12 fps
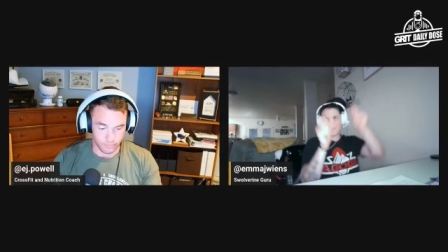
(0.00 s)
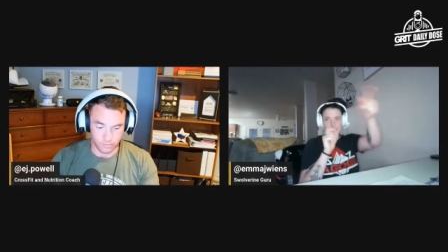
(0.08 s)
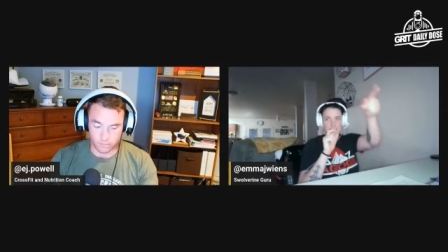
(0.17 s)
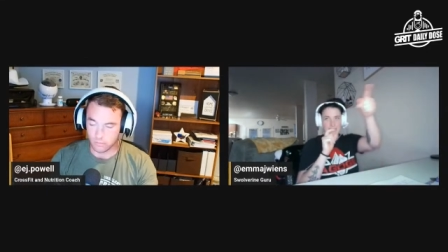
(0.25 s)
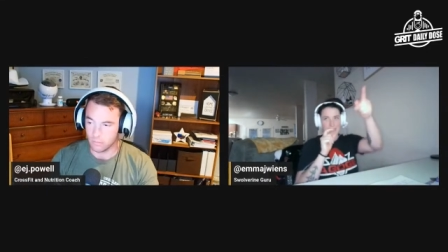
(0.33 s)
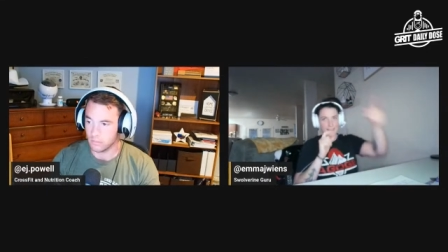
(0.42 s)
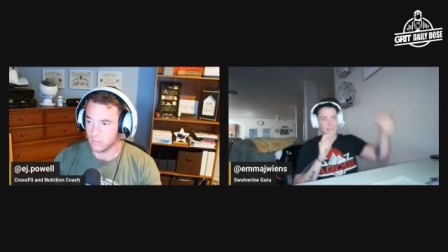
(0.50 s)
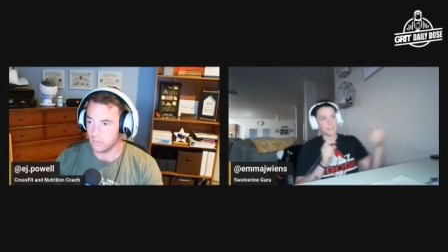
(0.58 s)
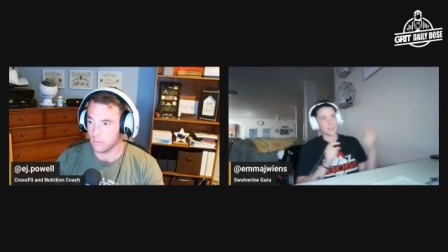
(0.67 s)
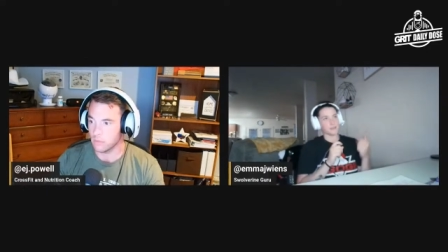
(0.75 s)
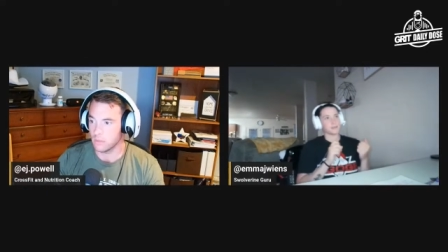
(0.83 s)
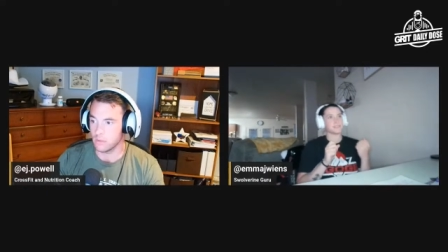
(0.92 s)
yeah,
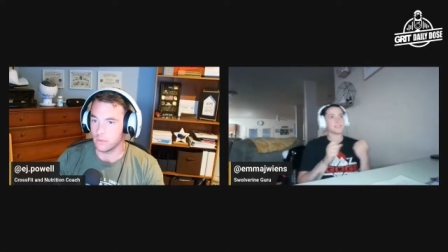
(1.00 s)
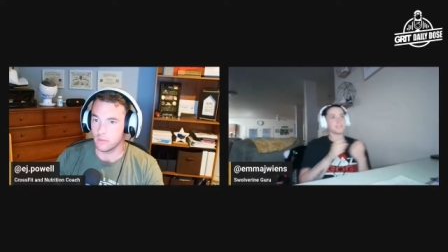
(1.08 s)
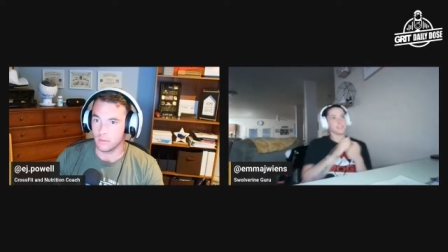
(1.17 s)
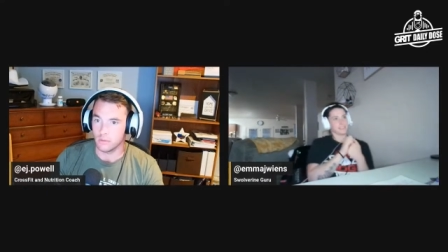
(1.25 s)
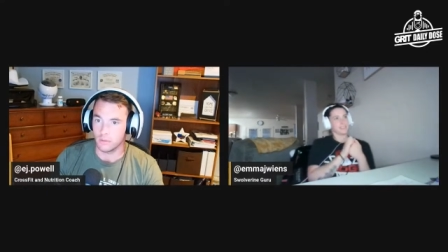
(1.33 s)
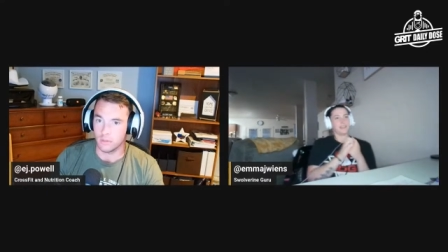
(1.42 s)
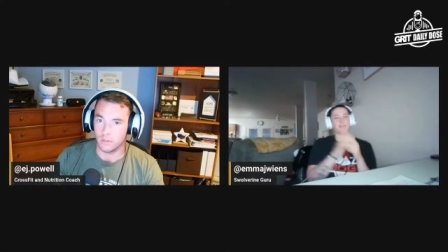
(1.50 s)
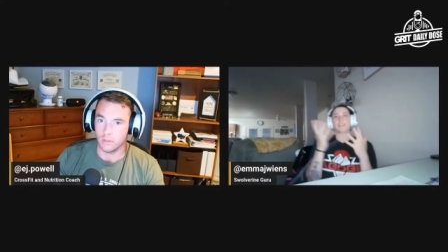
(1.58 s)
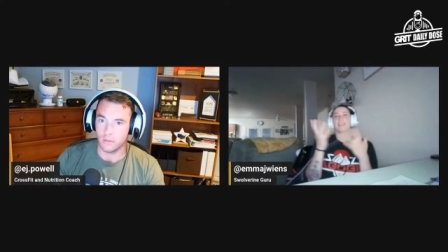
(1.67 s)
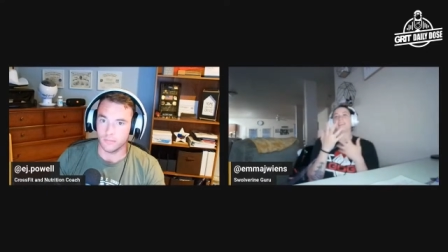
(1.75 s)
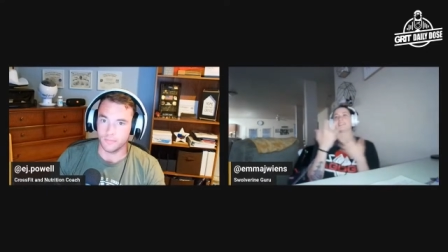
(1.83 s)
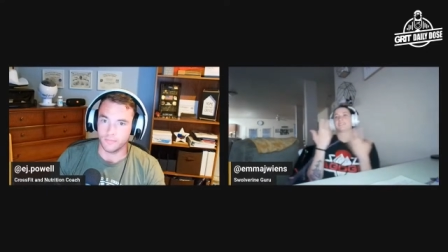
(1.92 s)
those. I feel
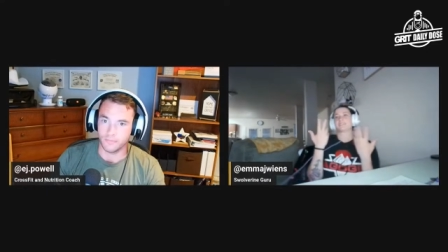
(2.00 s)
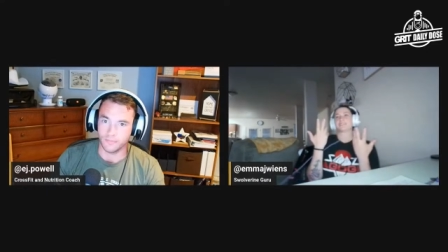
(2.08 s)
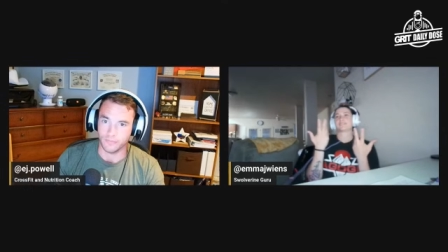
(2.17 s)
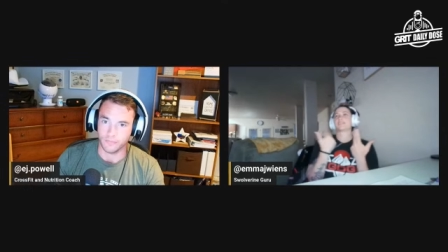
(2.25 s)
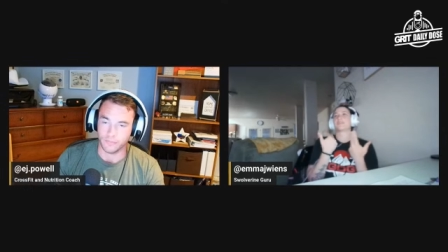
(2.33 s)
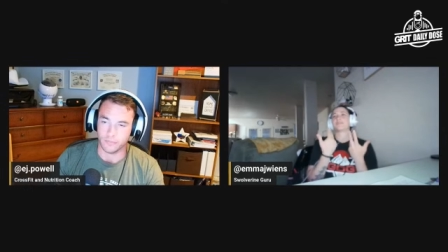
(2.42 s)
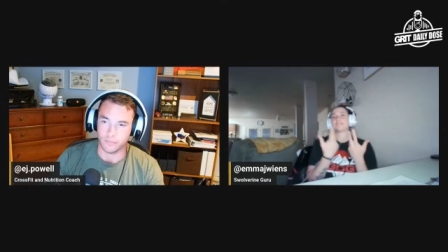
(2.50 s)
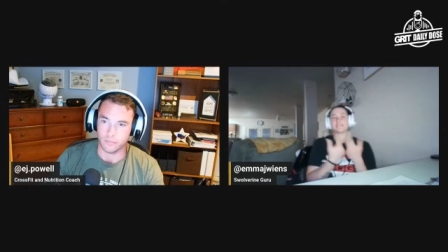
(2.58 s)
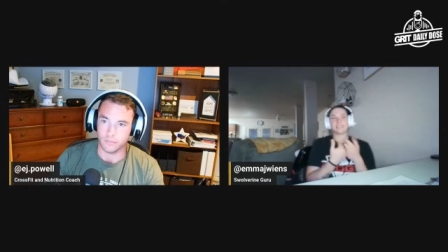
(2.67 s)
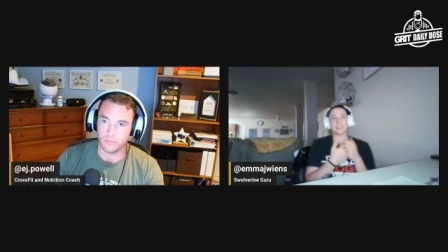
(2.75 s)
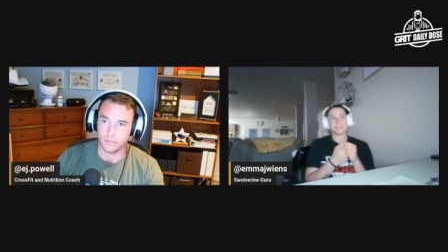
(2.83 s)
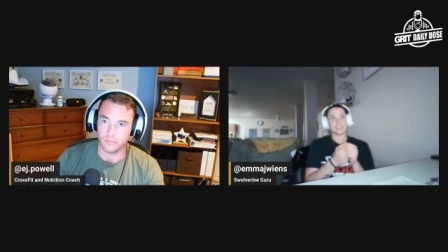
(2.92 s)
like it's just so much
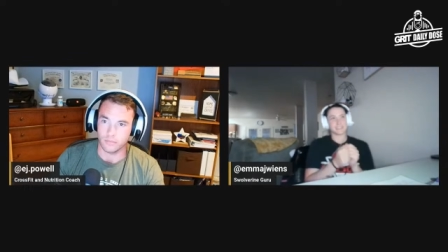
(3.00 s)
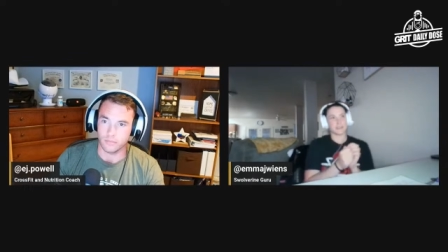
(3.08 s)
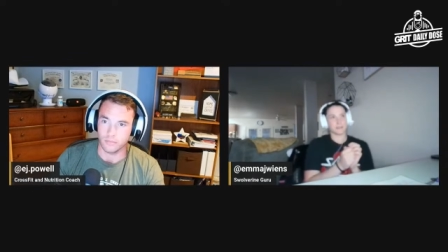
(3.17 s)
science. I don't